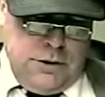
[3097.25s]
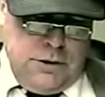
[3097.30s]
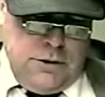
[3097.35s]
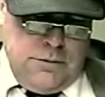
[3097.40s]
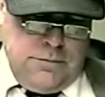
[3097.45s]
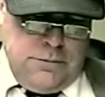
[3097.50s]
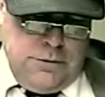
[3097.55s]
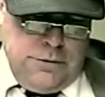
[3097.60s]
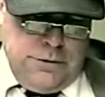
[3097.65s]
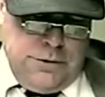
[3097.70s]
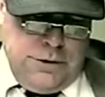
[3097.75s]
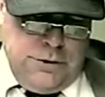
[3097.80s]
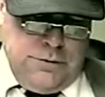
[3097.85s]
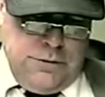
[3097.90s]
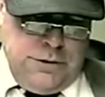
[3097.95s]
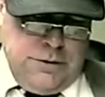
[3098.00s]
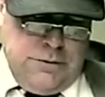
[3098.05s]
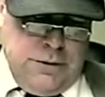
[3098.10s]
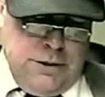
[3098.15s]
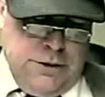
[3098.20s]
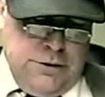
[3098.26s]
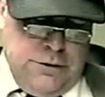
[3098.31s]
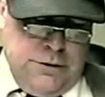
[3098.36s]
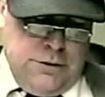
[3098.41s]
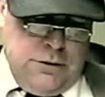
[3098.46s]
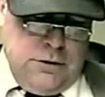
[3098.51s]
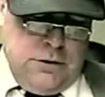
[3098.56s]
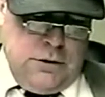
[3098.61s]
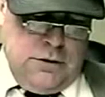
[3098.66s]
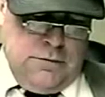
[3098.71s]
all persons required
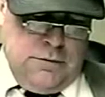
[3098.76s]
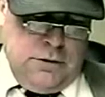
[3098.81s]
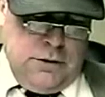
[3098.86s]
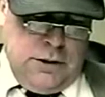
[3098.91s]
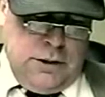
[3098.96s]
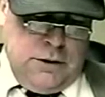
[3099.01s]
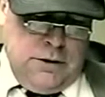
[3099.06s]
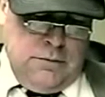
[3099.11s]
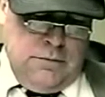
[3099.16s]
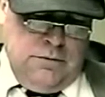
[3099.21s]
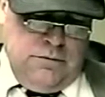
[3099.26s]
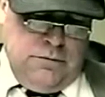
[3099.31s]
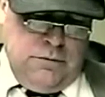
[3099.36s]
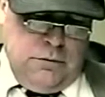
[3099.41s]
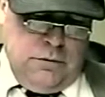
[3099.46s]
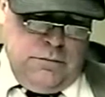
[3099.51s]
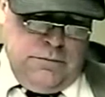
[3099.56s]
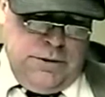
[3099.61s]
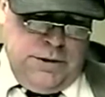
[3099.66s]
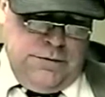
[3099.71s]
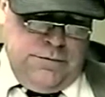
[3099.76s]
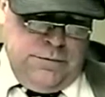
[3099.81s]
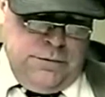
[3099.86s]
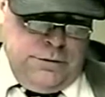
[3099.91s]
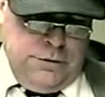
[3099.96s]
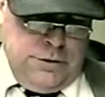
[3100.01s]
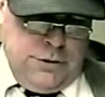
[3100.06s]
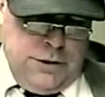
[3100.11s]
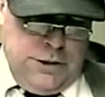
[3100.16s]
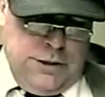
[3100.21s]
to deliver on or before May
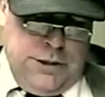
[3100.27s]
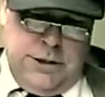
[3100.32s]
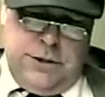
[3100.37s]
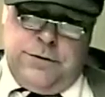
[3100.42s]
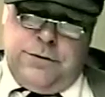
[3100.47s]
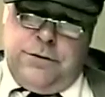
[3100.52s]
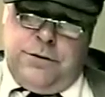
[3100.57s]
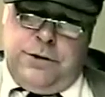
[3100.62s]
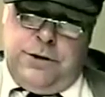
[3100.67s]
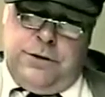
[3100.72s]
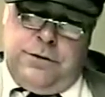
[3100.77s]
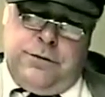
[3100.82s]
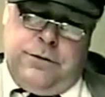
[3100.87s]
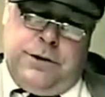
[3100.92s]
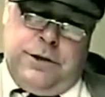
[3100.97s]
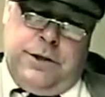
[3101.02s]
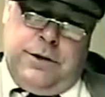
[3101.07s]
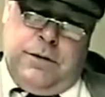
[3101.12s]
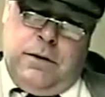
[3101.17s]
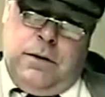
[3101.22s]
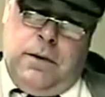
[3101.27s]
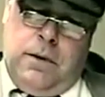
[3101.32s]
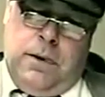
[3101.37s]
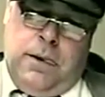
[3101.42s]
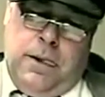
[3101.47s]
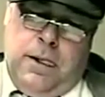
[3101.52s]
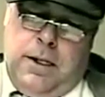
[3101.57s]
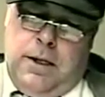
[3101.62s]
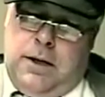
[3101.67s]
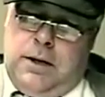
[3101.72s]
1st, 1933
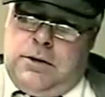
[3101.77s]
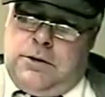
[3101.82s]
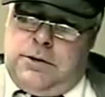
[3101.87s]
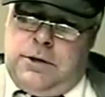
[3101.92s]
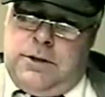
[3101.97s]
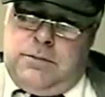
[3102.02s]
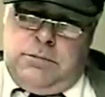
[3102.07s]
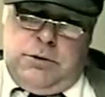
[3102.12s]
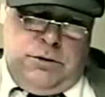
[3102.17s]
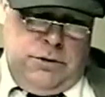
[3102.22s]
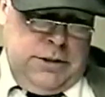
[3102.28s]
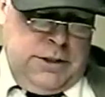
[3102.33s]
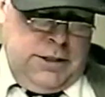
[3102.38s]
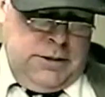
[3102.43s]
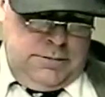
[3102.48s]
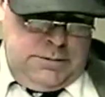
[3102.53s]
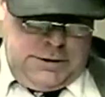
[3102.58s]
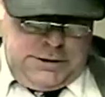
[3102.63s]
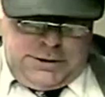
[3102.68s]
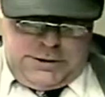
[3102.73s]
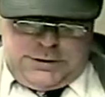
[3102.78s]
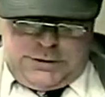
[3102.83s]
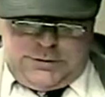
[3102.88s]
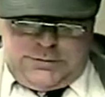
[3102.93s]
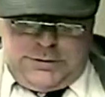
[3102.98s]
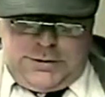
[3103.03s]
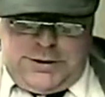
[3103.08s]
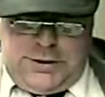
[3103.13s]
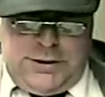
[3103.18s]
Try and blow that up. That's a good one.